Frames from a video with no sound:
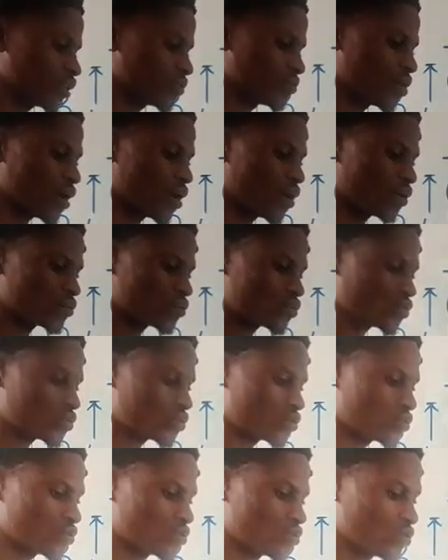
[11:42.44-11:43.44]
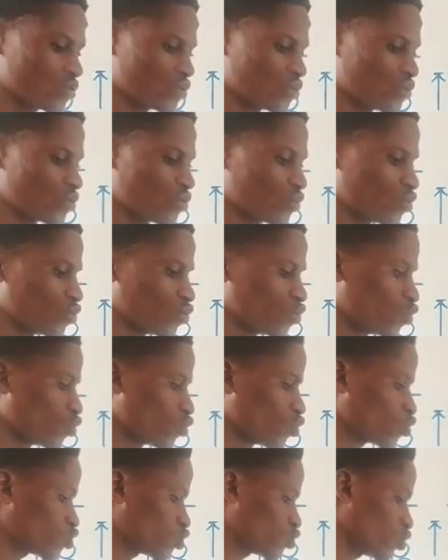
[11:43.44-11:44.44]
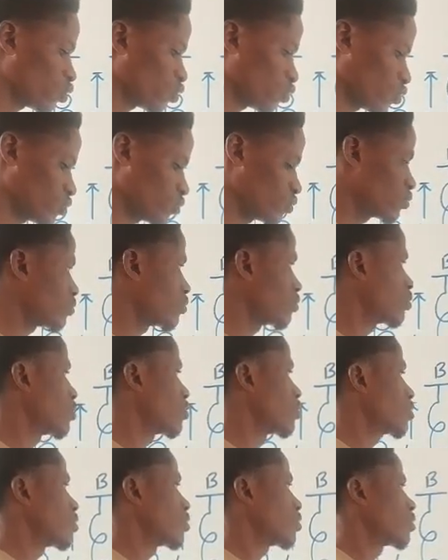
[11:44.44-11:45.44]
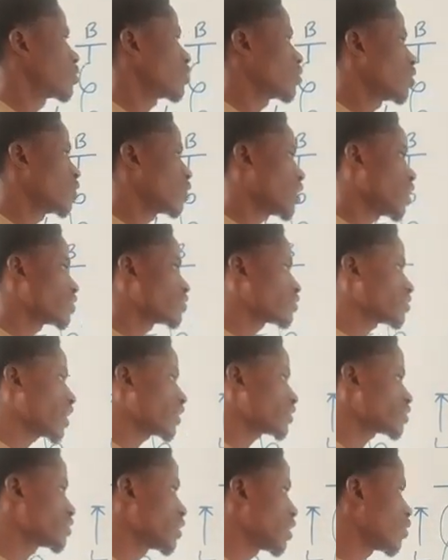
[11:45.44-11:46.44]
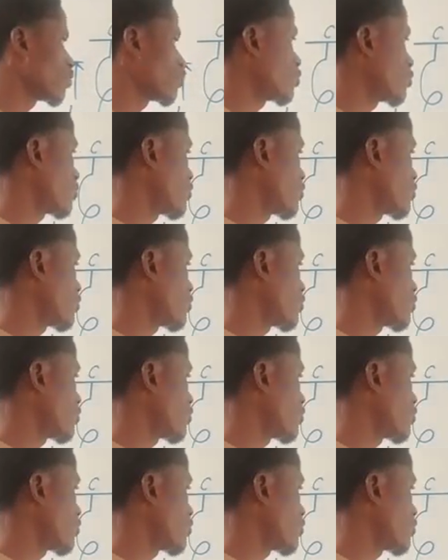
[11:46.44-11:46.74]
about Hooke's law. All right, right now